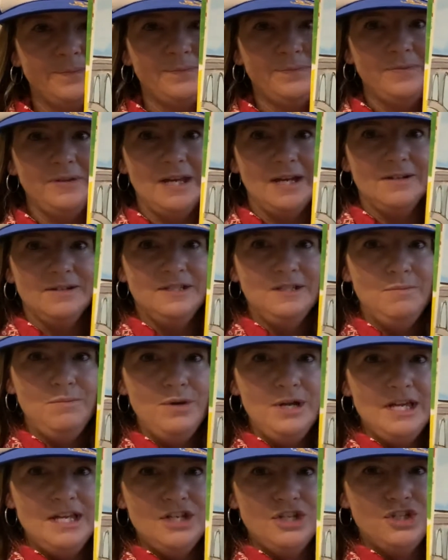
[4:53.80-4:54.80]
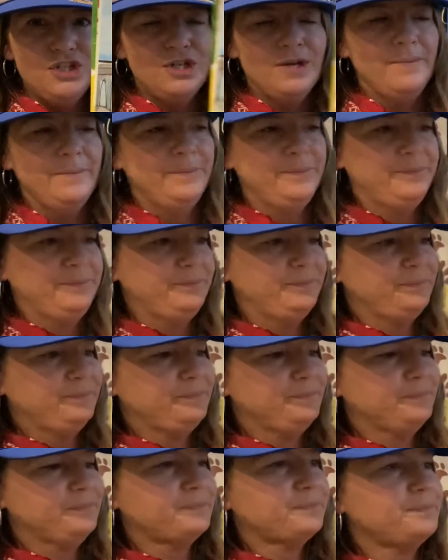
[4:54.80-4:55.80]
There's the bridge.
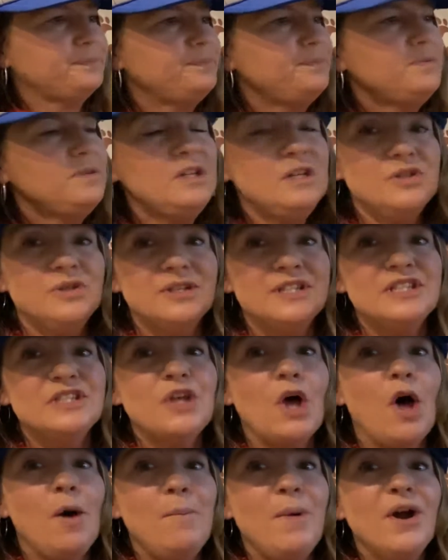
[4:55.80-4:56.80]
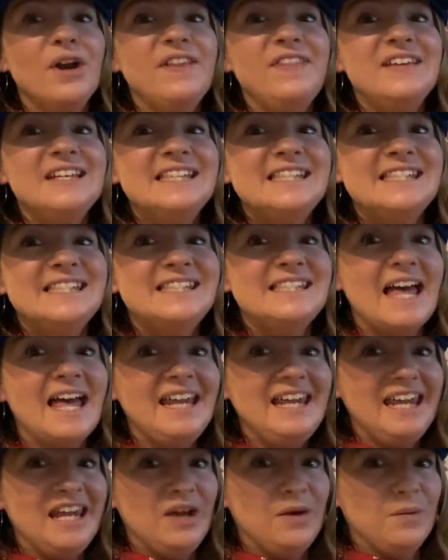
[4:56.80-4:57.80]
So this is all part of the
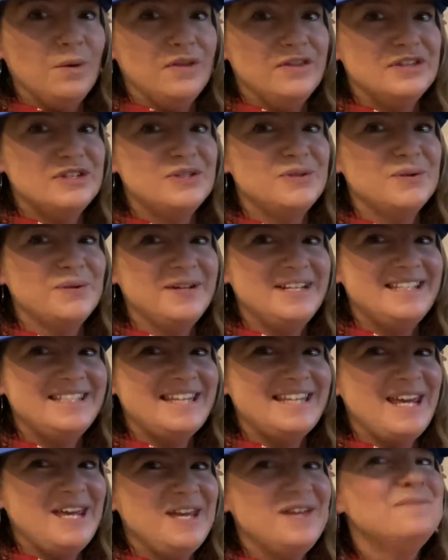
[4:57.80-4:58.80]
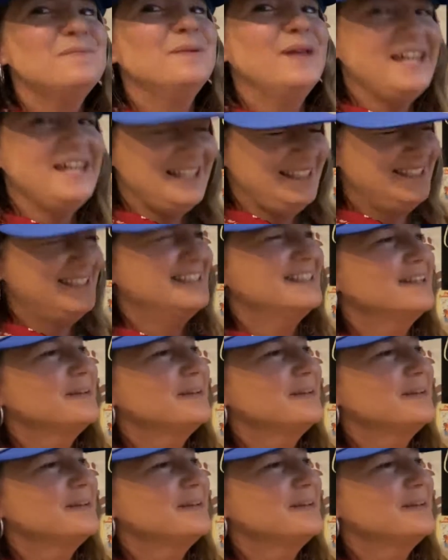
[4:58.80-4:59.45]
setting where the story is taking place.